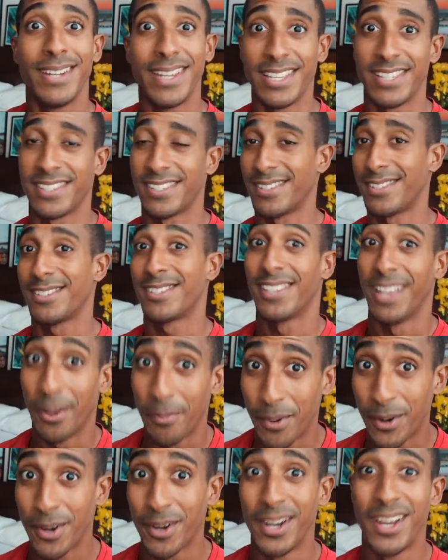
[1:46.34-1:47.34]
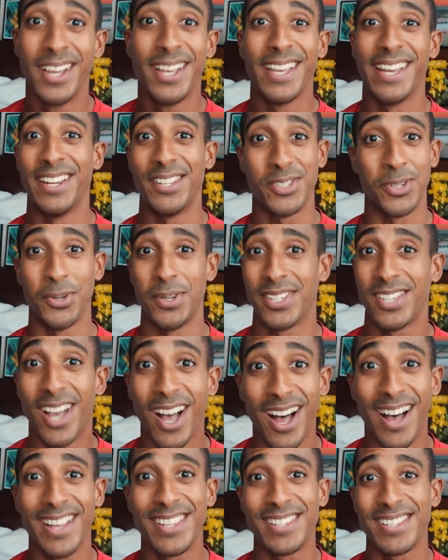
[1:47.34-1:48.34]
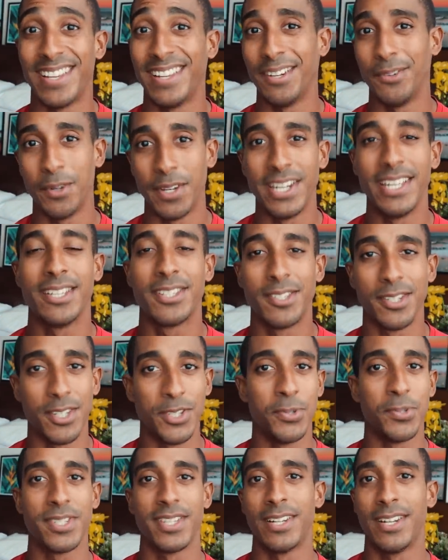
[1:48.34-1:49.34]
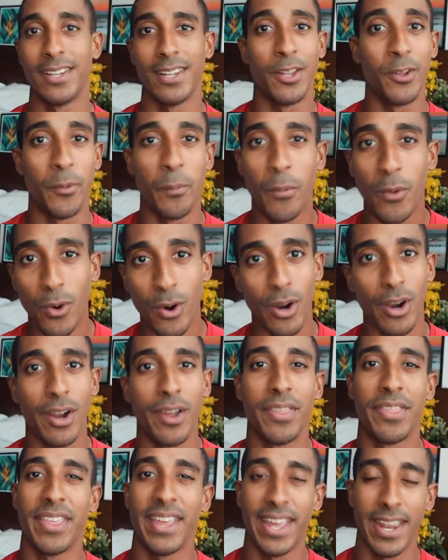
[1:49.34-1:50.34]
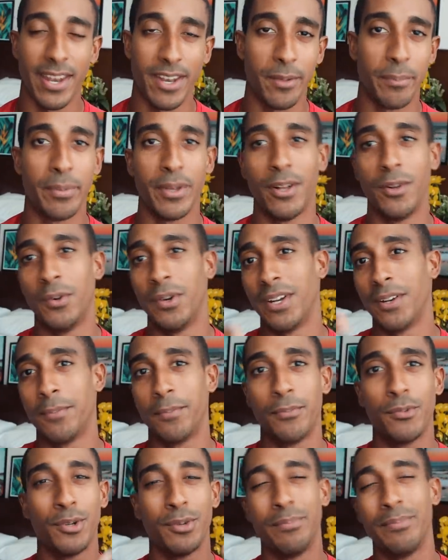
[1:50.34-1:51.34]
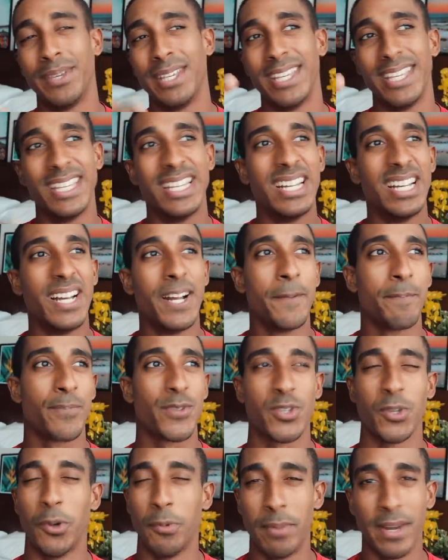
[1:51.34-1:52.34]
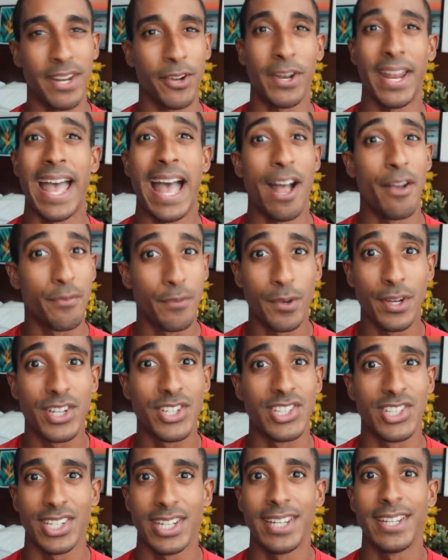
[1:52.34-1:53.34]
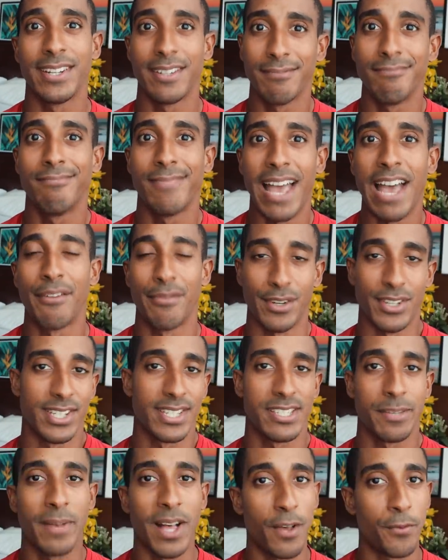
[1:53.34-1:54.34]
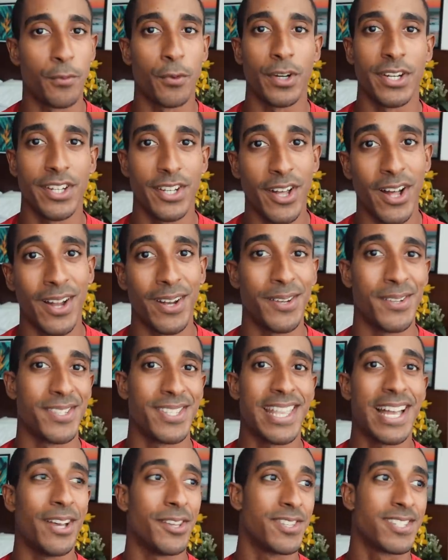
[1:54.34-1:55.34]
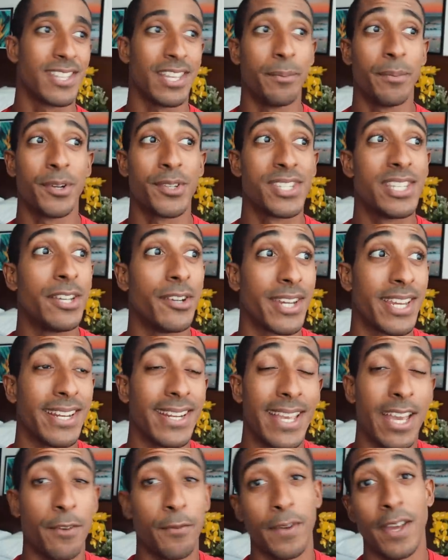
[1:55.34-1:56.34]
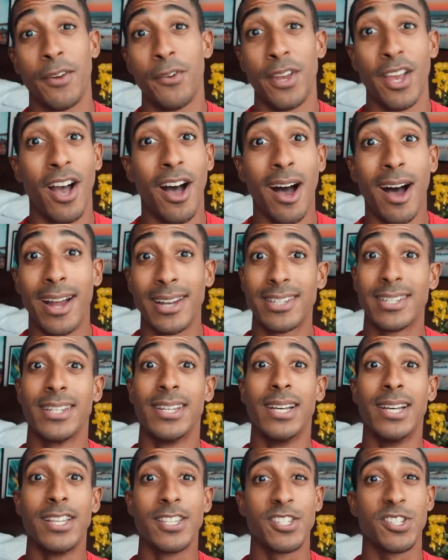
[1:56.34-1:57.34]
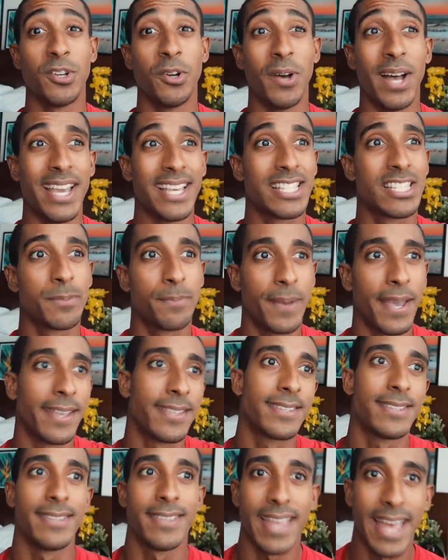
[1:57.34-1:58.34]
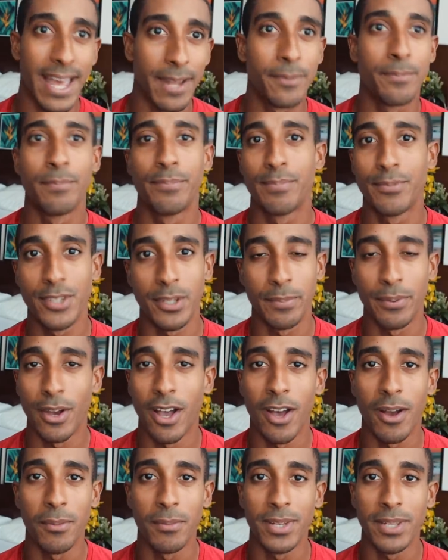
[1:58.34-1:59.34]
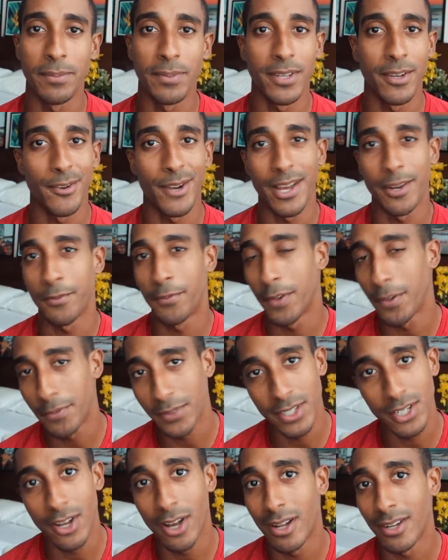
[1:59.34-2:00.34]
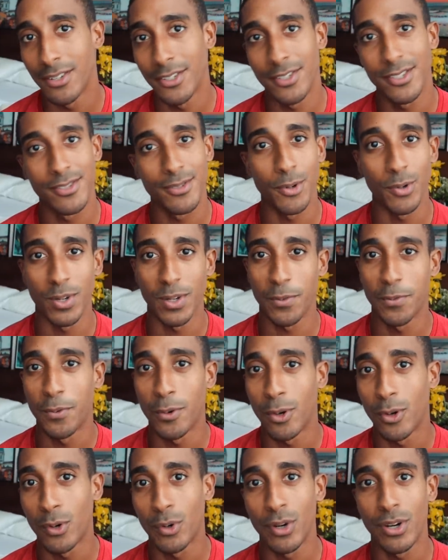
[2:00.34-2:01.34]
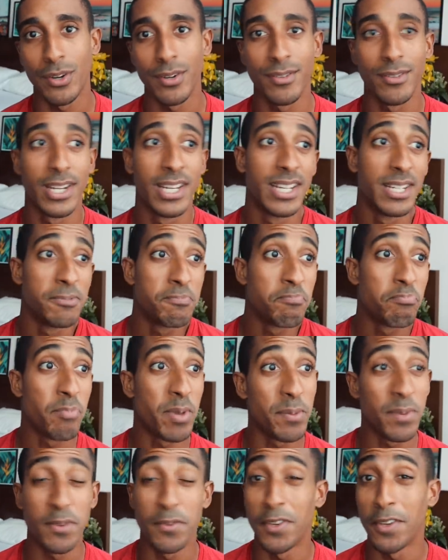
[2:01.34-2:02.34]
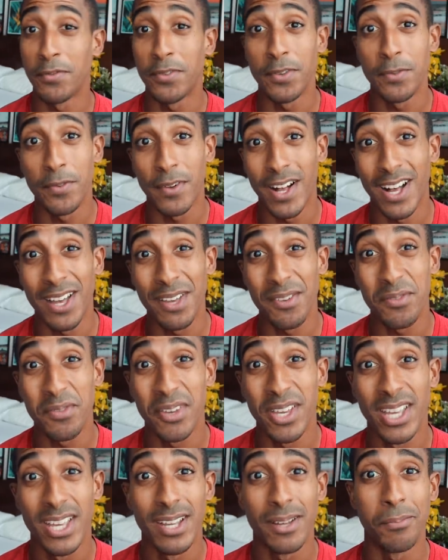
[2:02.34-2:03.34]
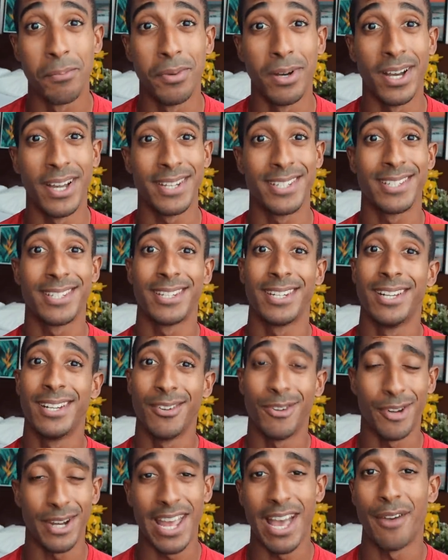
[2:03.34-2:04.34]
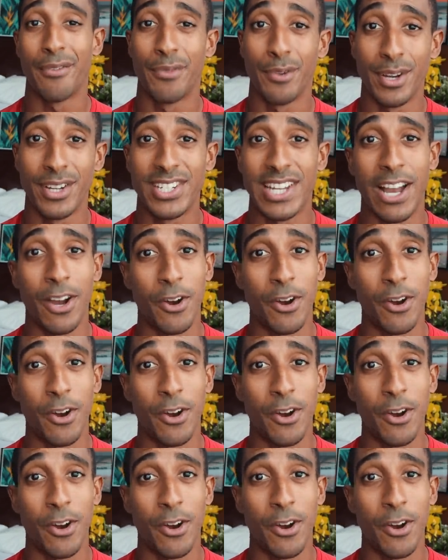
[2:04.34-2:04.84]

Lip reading: it's summer and so it's hot and we need to use it a little more, then the bill will be so. But on average, it averages about $40. Now, summers here can get very hot, so I expect that to probably be around $50 going forward, maybe $55. But on average,